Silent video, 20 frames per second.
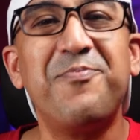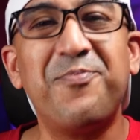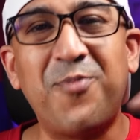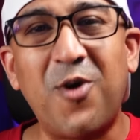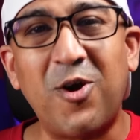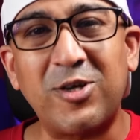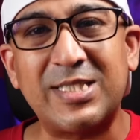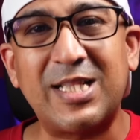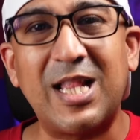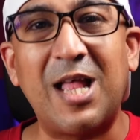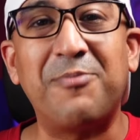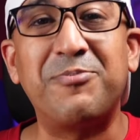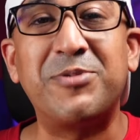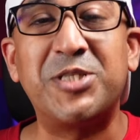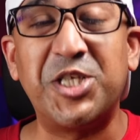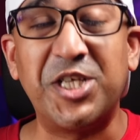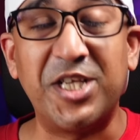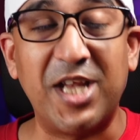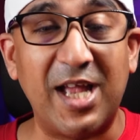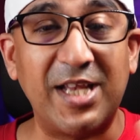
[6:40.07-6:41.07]
Botslab
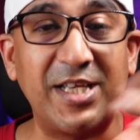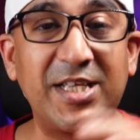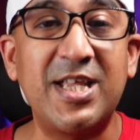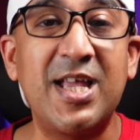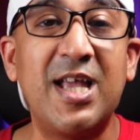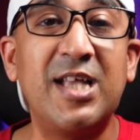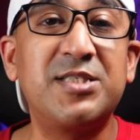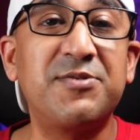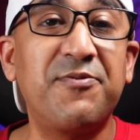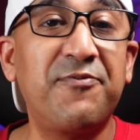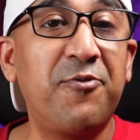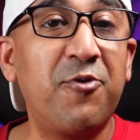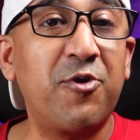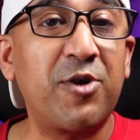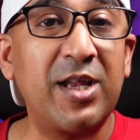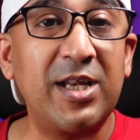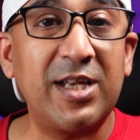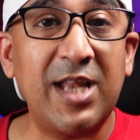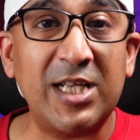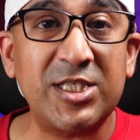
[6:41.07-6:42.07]
G90H
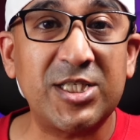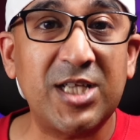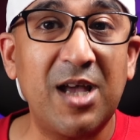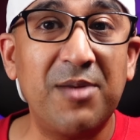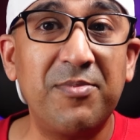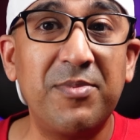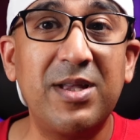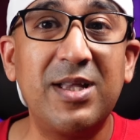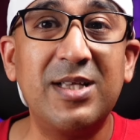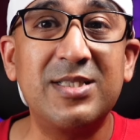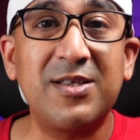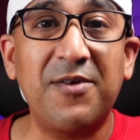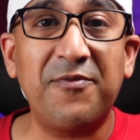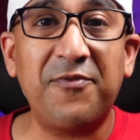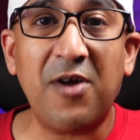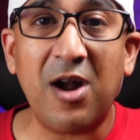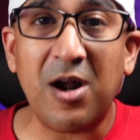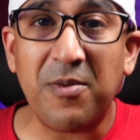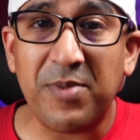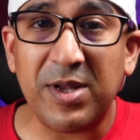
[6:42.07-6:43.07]
4K dashcam is a
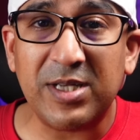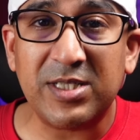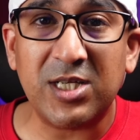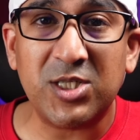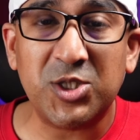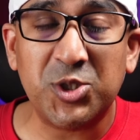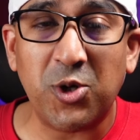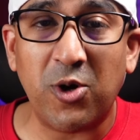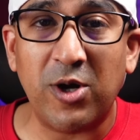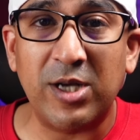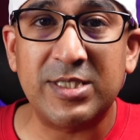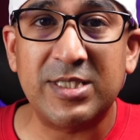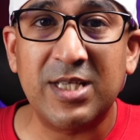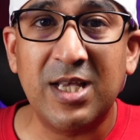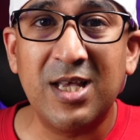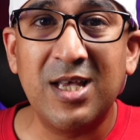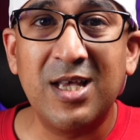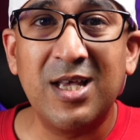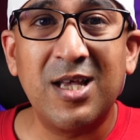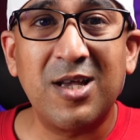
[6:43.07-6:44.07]
far better choice
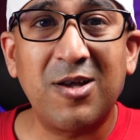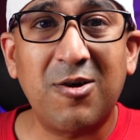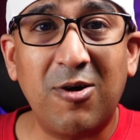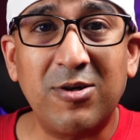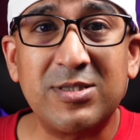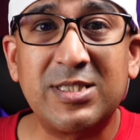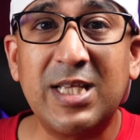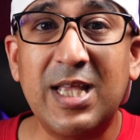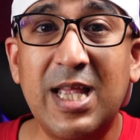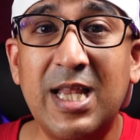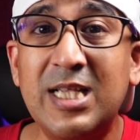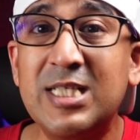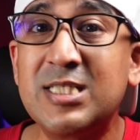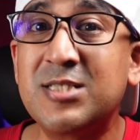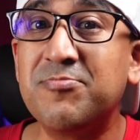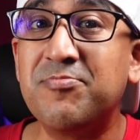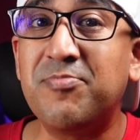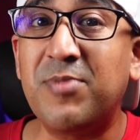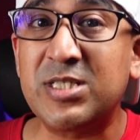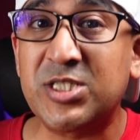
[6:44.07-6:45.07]
cause it
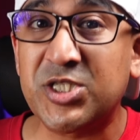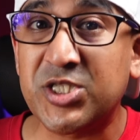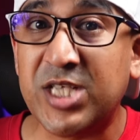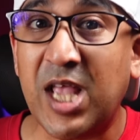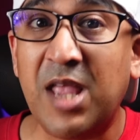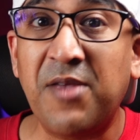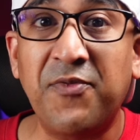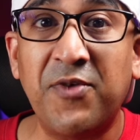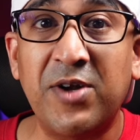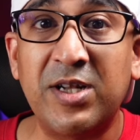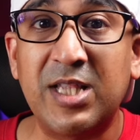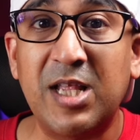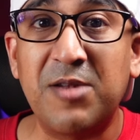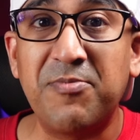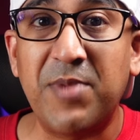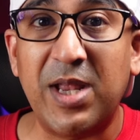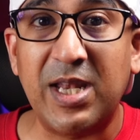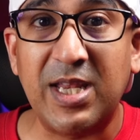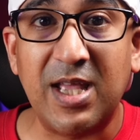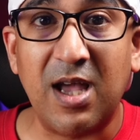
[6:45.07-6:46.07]
is much safer than
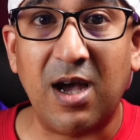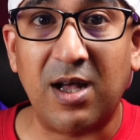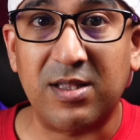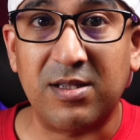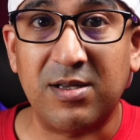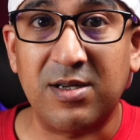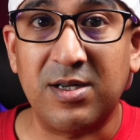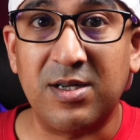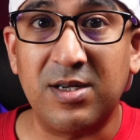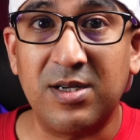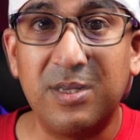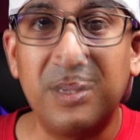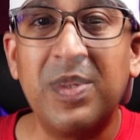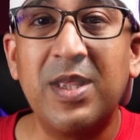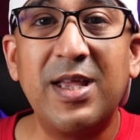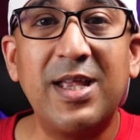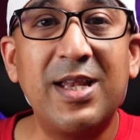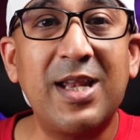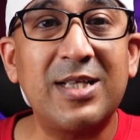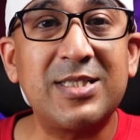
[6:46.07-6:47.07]
many other.
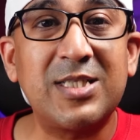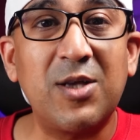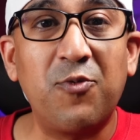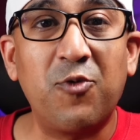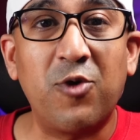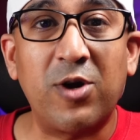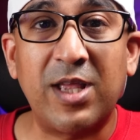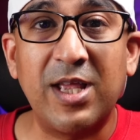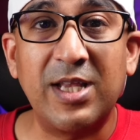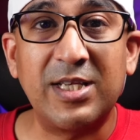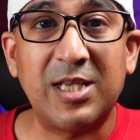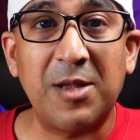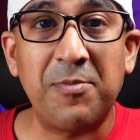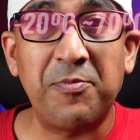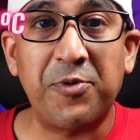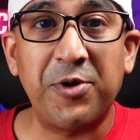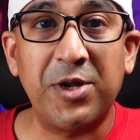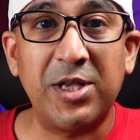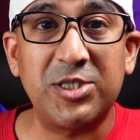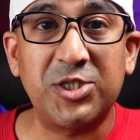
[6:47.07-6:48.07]
It has a working
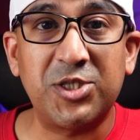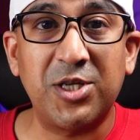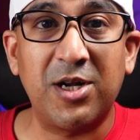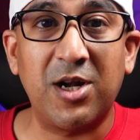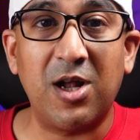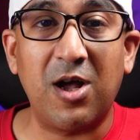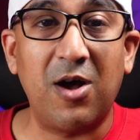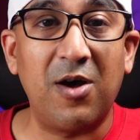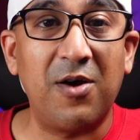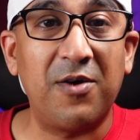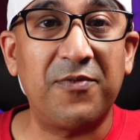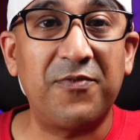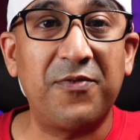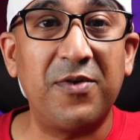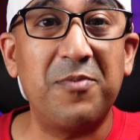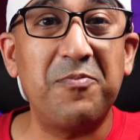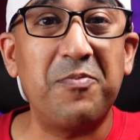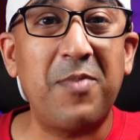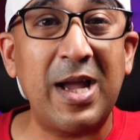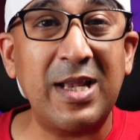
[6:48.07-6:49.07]
temperature of
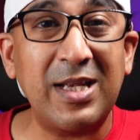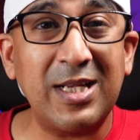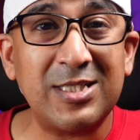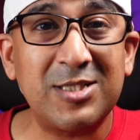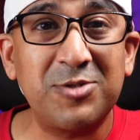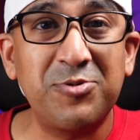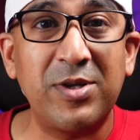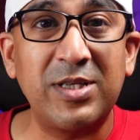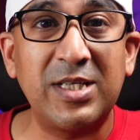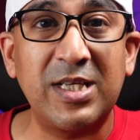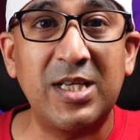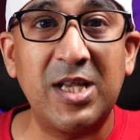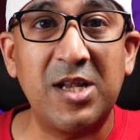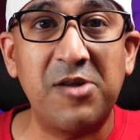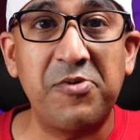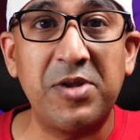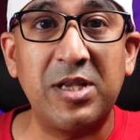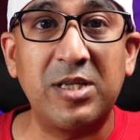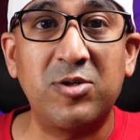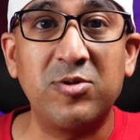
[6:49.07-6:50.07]
minus 20
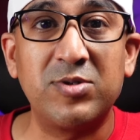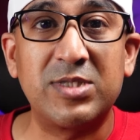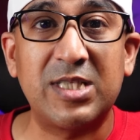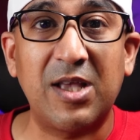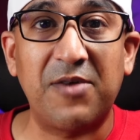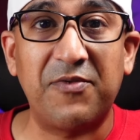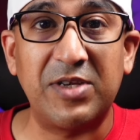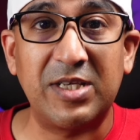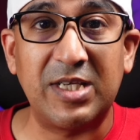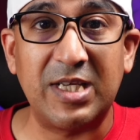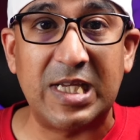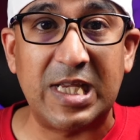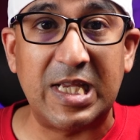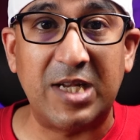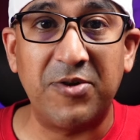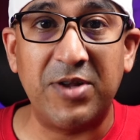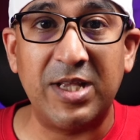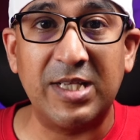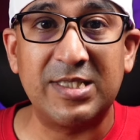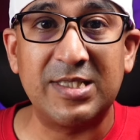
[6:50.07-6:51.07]
degree to 70
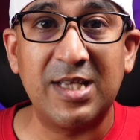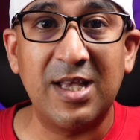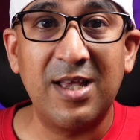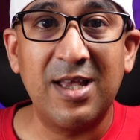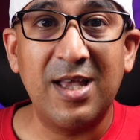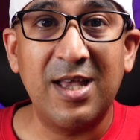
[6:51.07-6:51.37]
degrees